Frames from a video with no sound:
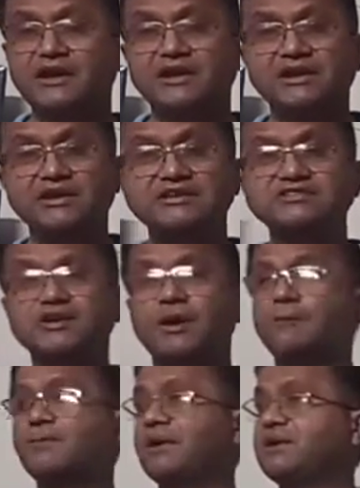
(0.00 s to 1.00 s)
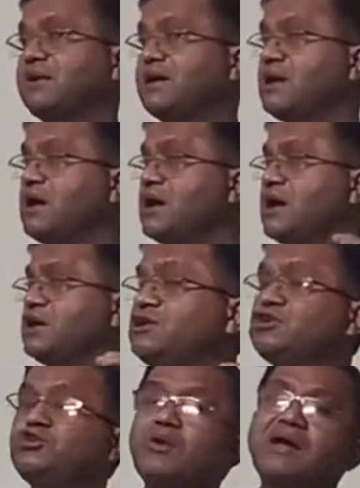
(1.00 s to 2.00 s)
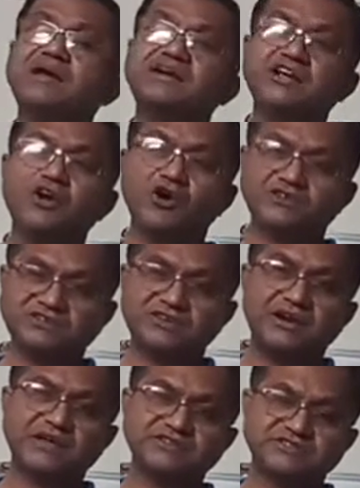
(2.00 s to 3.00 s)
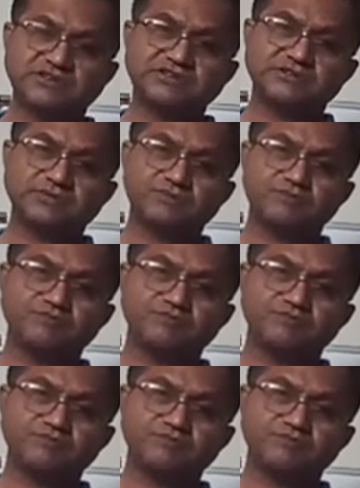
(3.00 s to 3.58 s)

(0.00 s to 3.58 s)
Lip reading: it is completing 20 oscillations.